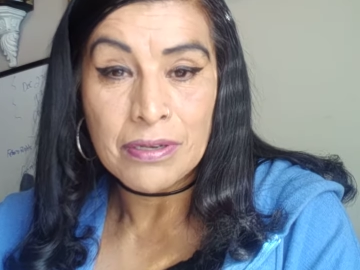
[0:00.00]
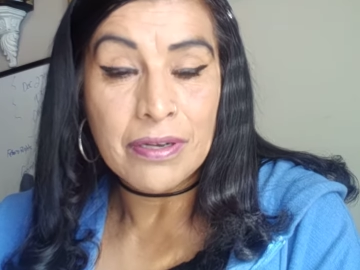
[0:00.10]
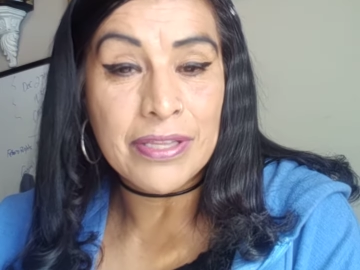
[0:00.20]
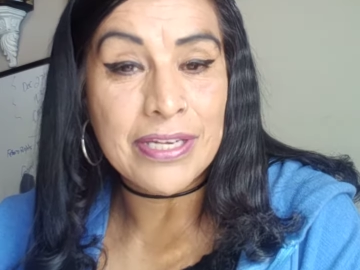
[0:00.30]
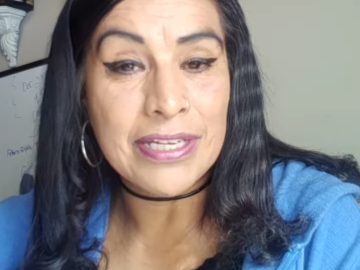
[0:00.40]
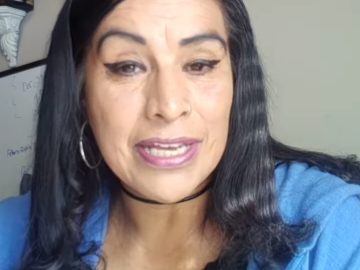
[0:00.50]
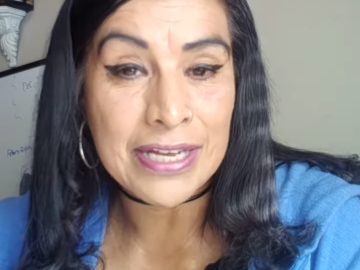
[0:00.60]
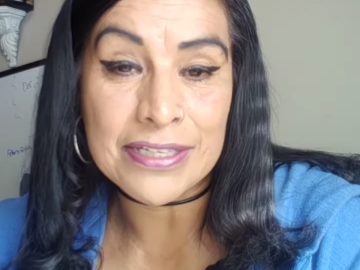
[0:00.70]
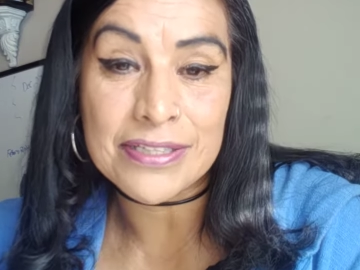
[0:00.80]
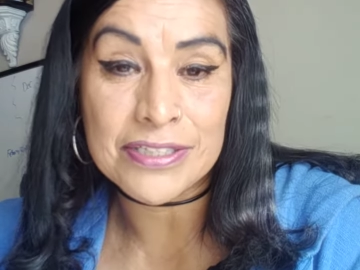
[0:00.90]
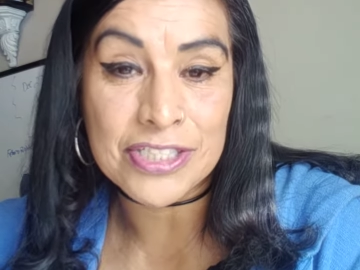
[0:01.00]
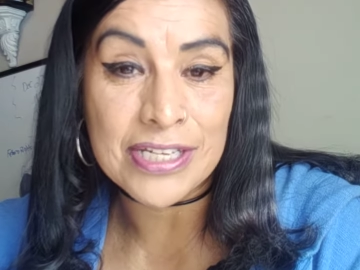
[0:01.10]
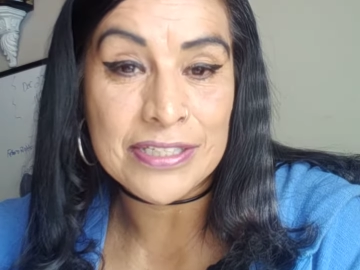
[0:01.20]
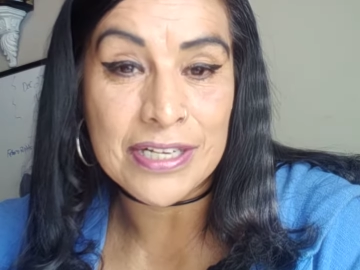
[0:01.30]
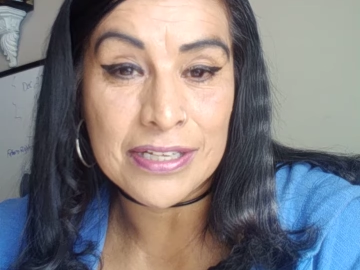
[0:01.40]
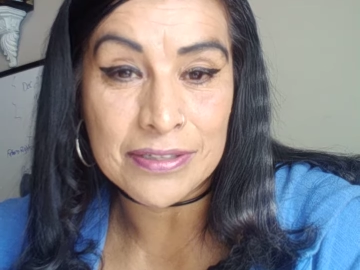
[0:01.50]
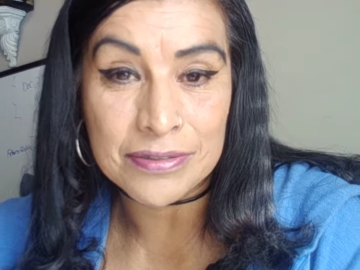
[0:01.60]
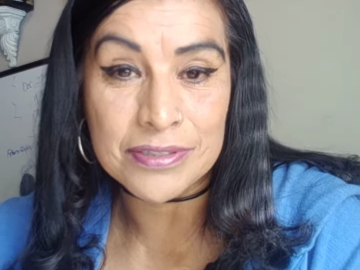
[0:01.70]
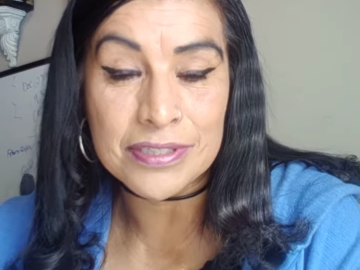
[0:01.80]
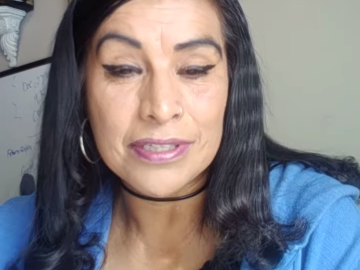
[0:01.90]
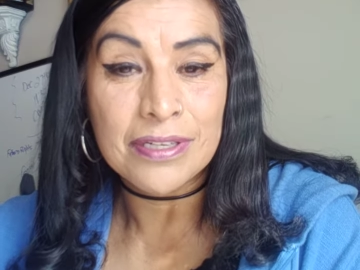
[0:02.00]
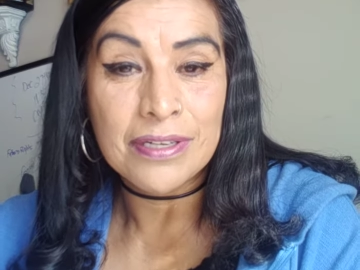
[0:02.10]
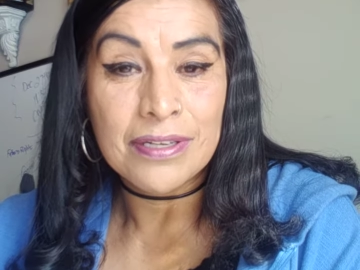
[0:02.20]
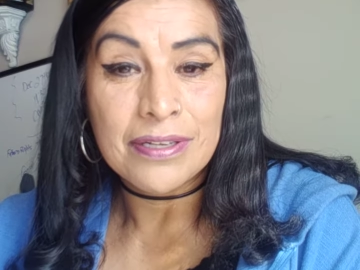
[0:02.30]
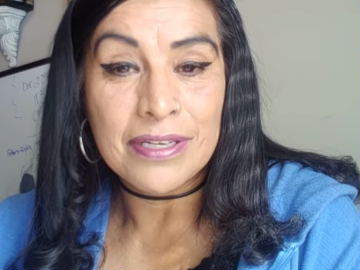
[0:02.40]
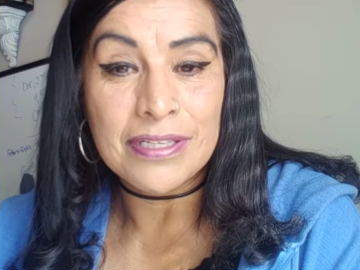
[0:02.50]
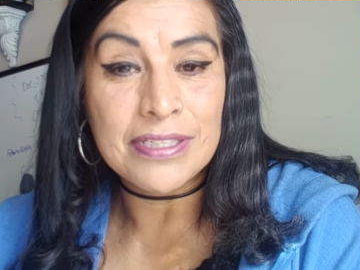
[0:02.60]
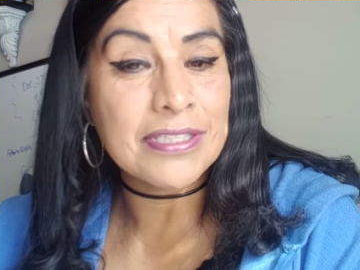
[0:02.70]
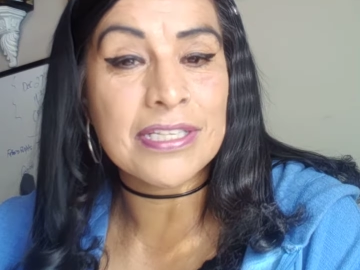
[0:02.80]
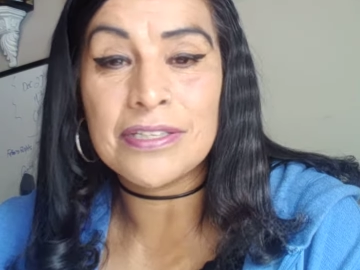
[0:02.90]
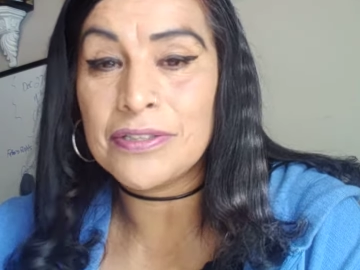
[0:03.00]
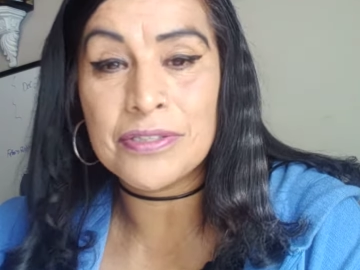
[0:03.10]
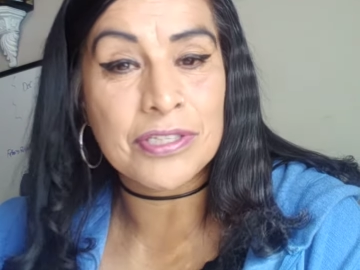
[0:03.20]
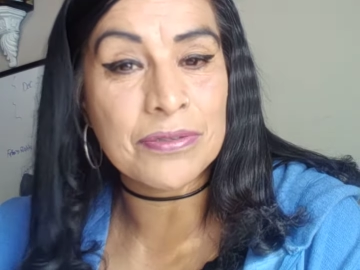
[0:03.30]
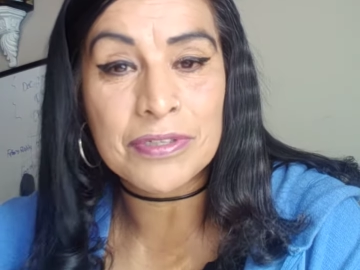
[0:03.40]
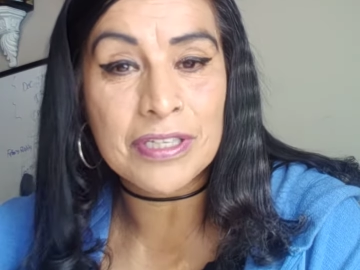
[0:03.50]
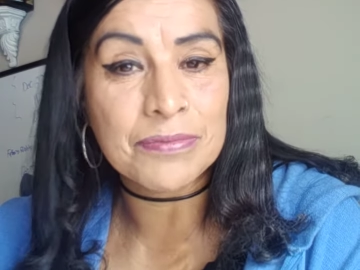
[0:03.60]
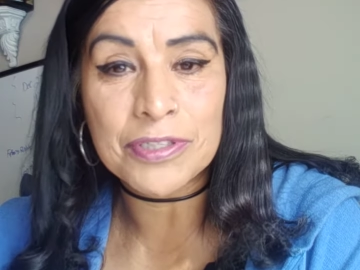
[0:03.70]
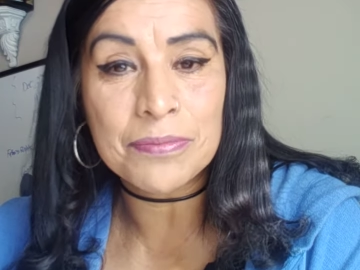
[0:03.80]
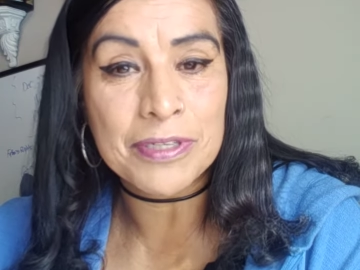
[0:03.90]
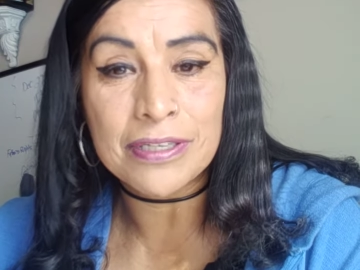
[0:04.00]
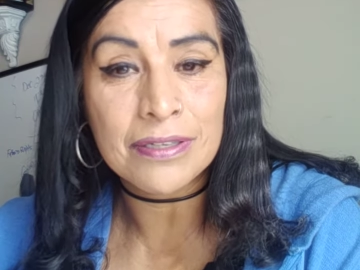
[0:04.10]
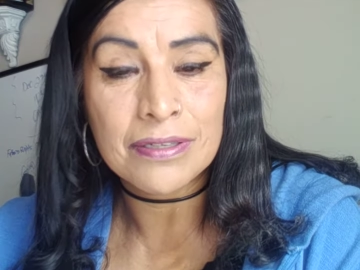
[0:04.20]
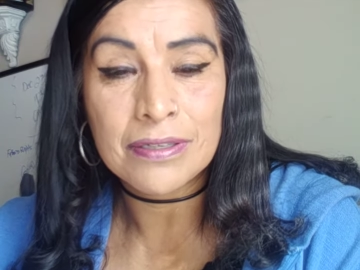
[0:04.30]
And then he added the Gentiles. And he said, you too, come to me.